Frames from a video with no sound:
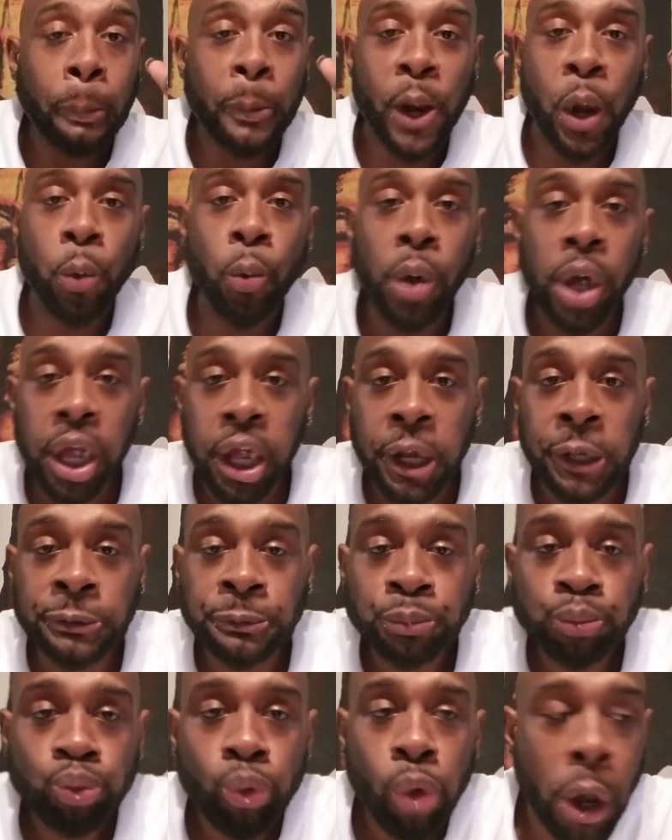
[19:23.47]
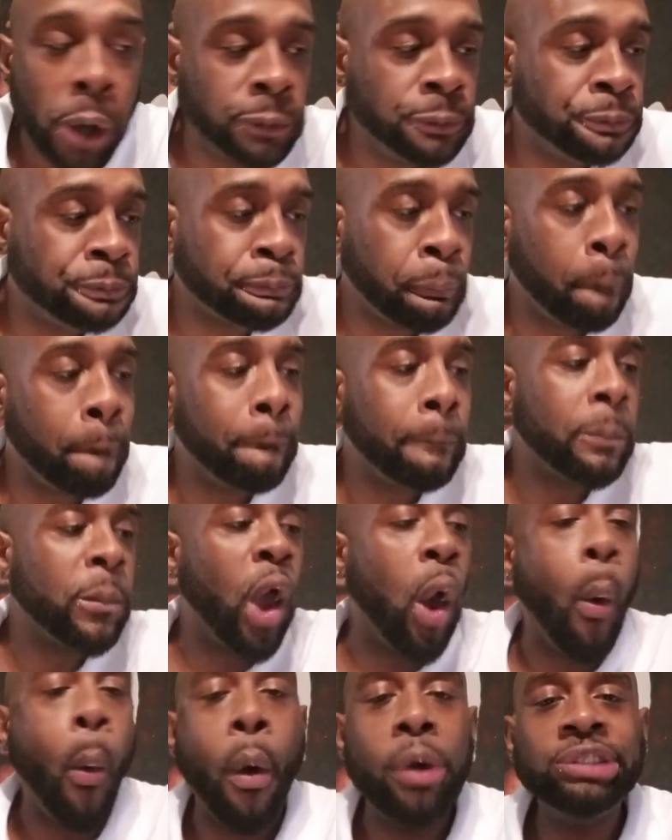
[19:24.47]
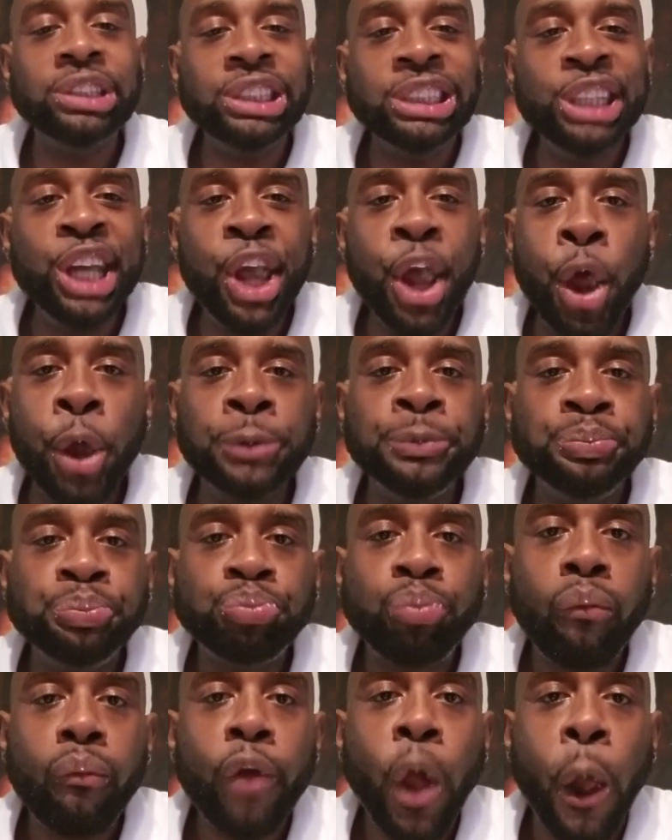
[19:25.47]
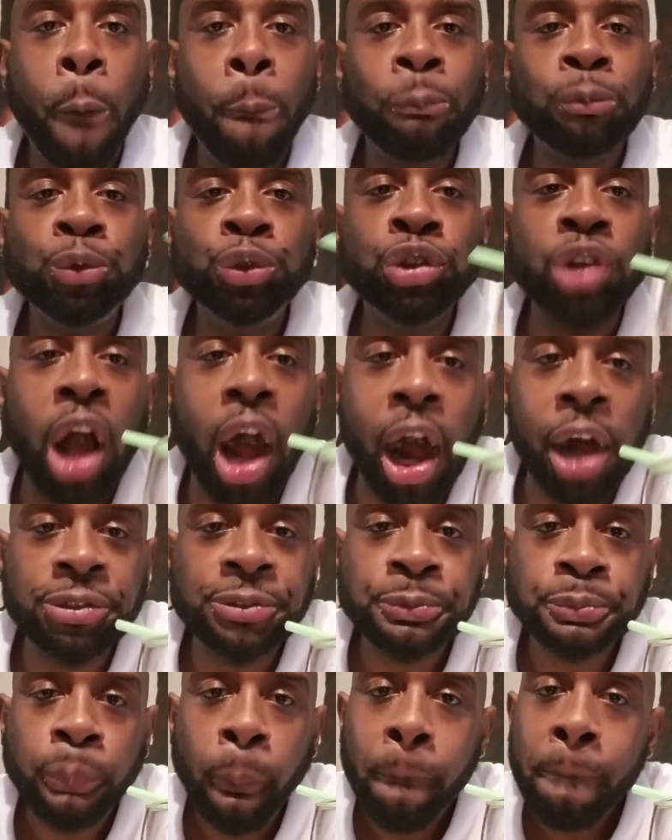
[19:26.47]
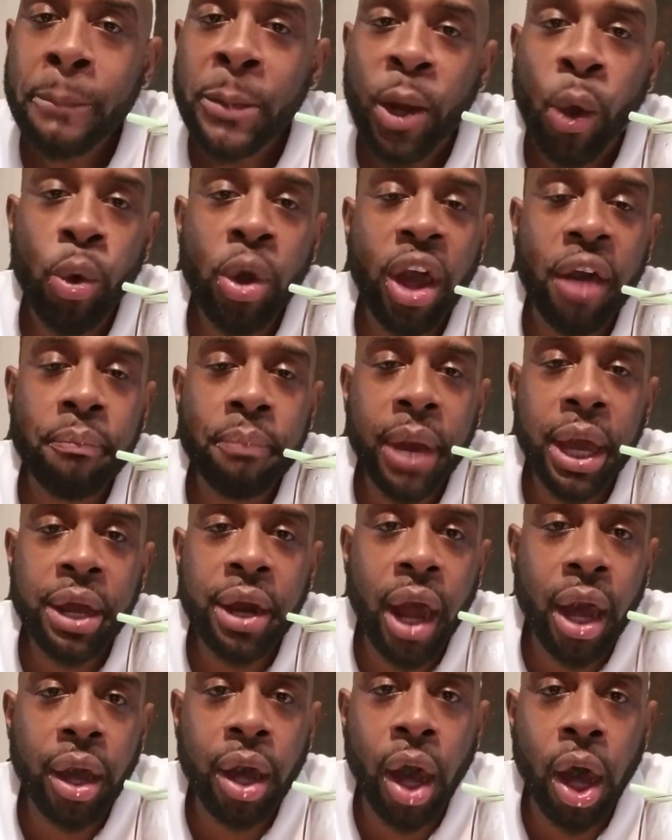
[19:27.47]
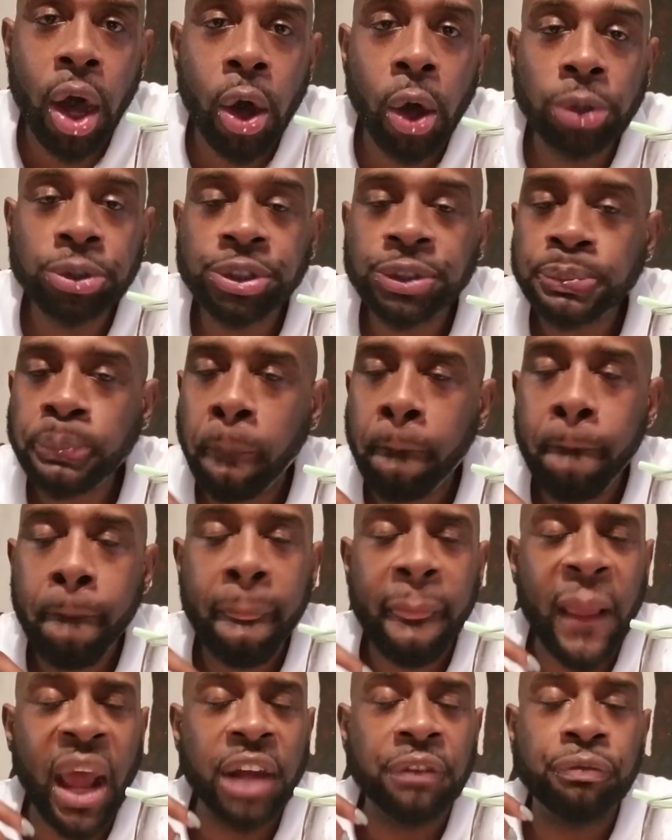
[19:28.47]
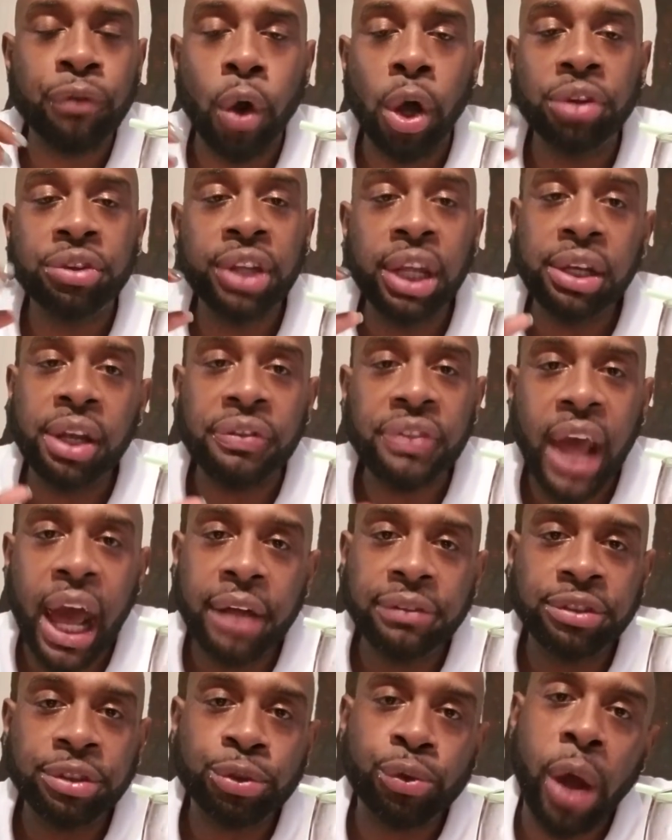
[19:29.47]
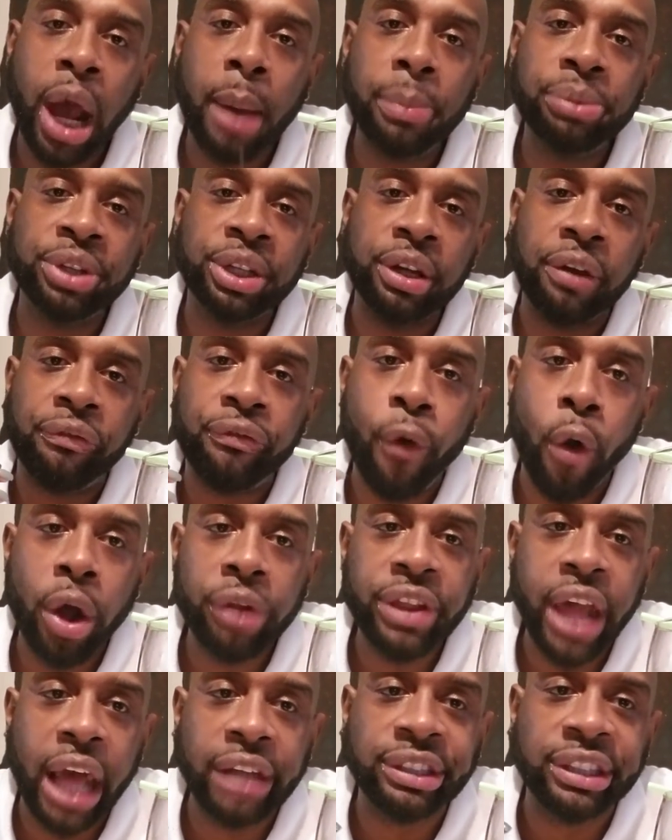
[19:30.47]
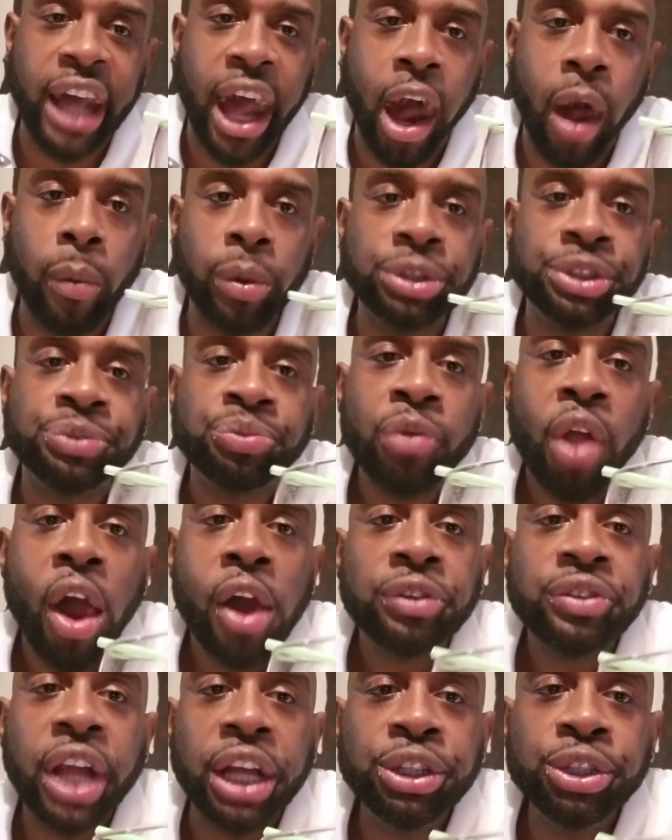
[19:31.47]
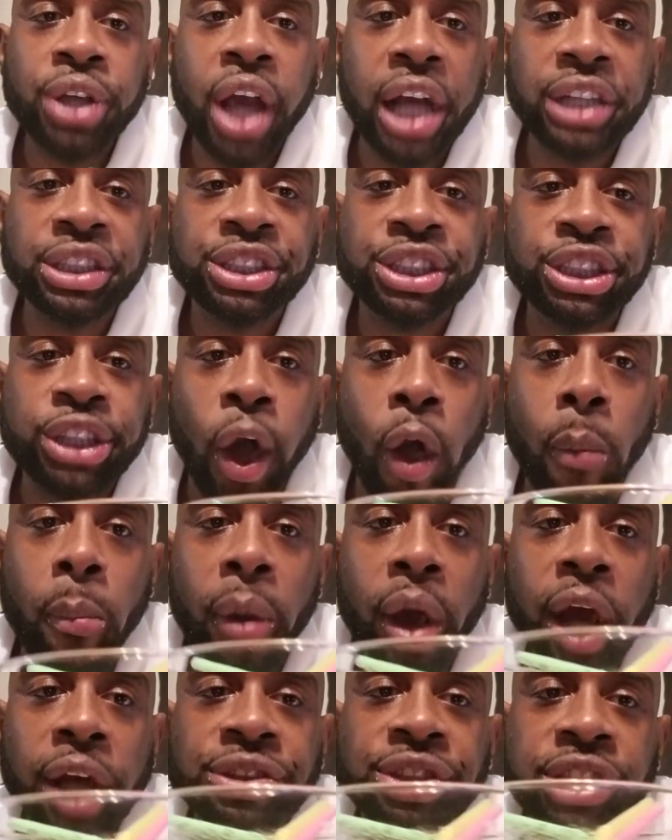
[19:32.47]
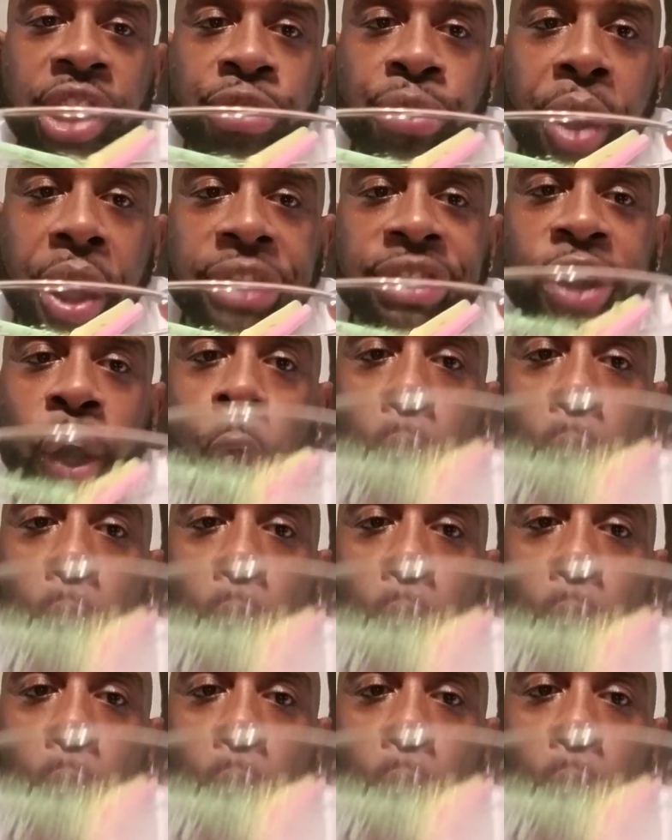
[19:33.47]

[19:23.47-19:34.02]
We, once again, you guys, we have made our goals as far as getting a thousand subscribers and the four thousand hours. Thank you guys so much. That drink is so